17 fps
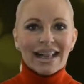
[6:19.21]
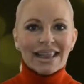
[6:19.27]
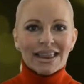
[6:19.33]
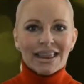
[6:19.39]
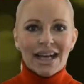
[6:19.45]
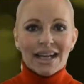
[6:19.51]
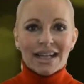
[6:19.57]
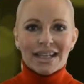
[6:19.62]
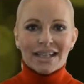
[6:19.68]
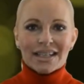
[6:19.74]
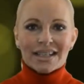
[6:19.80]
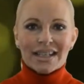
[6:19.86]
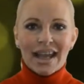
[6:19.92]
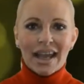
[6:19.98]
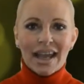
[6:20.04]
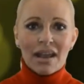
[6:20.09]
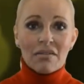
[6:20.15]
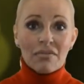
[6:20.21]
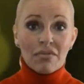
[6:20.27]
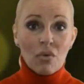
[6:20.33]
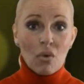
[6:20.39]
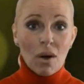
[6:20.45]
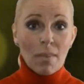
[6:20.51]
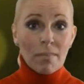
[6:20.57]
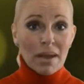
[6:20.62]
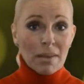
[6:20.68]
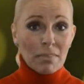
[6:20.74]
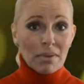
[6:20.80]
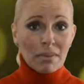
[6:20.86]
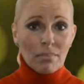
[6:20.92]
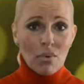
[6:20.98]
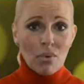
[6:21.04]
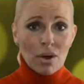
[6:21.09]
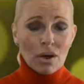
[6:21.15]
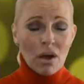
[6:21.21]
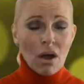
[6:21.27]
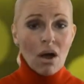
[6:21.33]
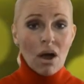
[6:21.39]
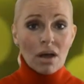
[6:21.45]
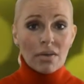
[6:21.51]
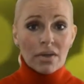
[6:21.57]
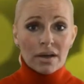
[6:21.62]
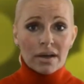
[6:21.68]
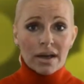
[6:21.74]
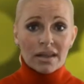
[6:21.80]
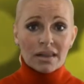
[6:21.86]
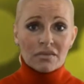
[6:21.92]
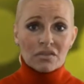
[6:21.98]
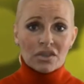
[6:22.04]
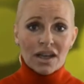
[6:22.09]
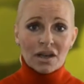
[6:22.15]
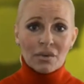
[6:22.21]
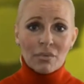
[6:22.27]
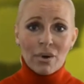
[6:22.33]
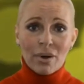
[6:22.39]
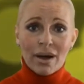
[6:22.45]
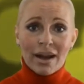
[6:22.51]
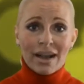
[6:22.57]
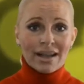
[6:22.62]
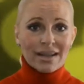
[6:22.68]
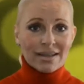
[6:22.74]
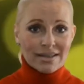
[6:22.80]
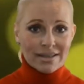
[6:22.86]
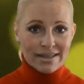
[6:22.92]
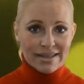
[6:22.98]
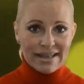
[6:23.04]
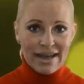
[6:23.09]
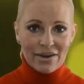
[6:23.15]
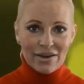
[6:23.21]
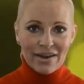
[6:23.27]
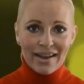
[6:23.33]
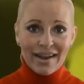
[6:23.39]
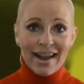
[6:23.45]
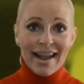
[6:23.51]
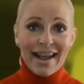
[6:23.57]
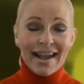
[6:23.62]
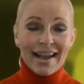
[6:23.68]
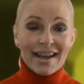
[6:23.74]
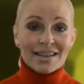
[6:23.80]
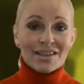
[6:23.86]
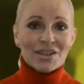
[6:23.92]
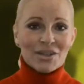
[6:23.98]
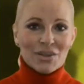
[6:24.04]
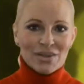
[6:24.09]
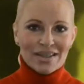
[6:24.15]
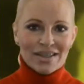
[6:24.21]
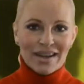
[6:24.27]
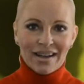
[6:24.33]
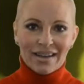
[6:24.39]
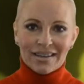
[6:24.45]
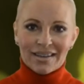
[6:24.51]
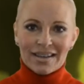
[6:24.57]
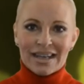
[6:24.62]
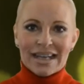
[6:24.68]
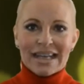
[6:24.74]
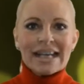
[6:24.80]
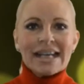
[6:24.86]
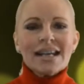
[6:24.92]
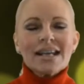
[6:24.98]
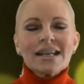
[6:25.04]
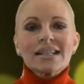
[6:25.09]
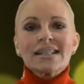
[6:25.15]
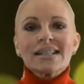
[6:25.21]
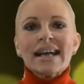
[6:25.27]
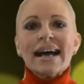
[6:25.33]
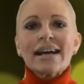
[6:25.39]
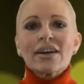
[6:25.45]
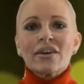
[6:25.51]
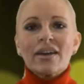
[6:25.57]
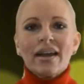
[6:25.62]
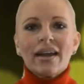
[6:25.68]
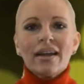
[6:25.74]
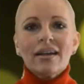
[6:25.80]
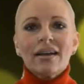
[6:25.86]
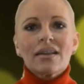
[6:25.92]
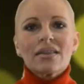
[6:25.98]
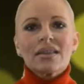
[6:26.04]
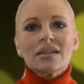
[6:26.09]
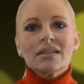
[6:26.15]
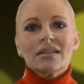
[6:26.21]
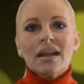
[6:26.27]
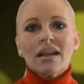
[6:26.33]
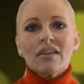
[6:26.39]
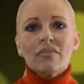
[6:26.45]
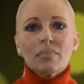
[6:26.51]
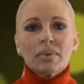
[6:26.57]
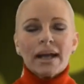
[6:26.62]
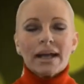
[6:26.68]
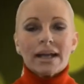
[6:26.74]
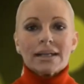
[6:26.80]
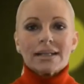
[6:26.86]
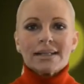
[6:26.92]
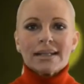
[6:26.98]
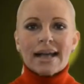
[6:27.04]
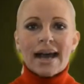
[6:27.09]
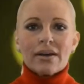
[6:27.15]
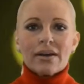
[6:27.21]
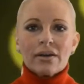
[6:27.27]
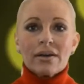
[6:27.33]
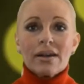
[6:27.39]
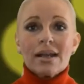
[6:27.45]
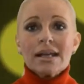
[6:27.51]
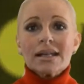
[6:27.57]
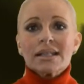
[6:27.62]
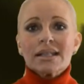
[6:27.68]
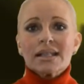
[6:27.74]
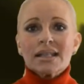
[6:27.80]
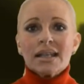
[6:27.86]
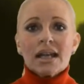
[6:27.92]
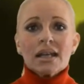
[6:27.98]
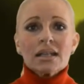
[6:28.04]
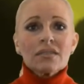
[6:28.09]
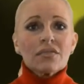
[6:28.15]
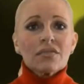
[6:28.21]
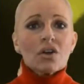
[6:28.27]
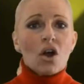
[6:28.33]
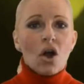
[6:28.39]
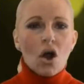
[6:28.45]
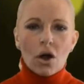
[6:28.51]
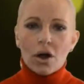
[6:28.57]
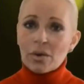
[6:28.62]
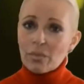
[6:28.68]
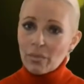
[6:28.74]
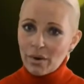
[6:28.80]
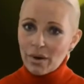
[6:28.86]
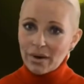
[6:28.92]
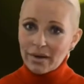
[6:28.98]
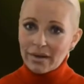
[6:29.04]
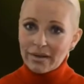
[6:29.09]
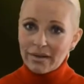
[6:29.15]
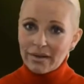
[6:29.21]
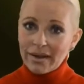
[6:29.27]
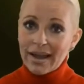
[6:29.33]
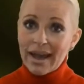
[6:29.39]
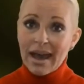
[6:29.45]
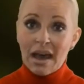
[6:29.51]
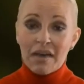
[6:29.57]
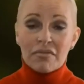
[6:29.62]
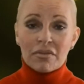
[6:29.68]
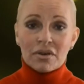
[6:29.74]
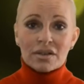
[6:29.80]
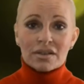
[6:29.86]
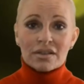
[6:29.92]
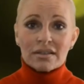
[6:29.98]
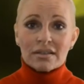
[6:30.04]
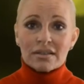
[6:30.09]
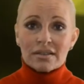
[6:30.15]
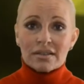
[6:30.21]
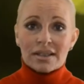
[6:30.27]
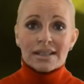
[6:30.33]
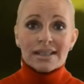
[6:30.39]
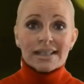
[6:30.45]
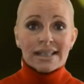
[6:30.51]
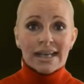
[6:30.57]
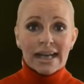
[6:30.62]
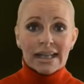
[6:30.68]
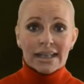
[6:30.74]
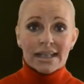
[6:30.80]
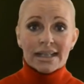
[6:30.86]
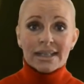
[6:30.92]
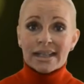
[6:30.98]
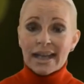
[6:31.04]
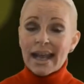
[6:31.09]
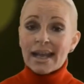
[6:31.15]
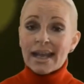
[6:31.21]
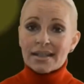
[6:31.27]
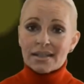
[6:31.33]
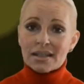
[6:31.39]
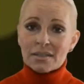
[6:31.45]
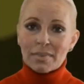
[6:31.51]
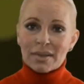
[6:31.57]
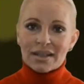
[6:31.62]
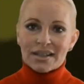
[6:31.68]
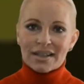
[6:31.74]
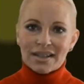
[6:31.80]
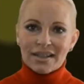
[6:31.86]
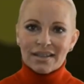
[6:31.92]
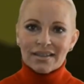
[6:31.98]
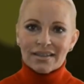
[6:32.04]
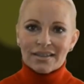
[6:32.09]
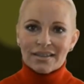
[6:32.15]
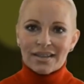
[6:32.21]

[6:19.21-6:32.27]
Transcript: Lucky day for people born on the 9th of January is Saturday and Tuesday. Saturday, the day of planet Saturn, stands for hard work, effort, silence, and stability.